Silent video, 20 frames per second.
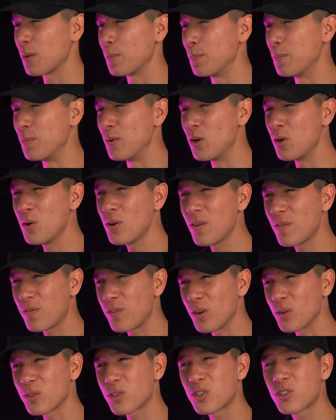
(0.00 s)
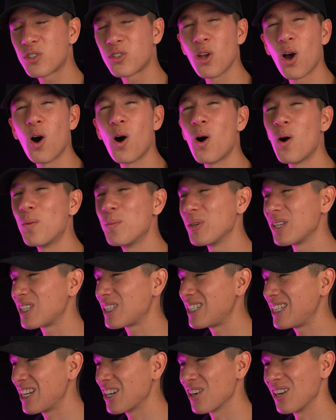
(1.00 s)
mood feels so
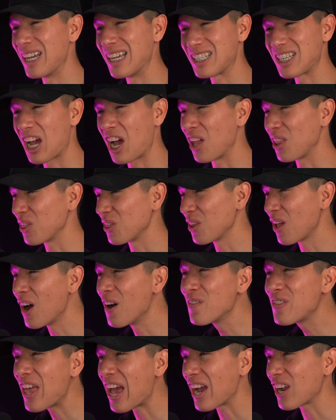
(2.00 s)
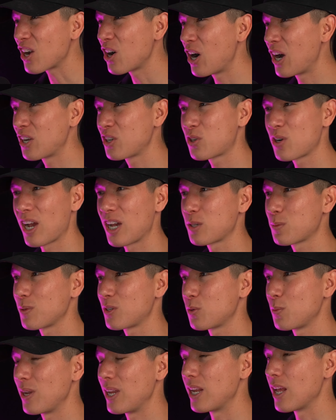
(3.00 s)
mysterious. I love that contrast
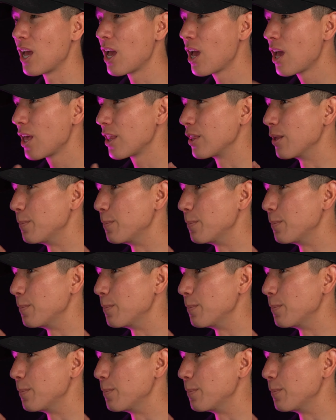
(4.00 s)
between the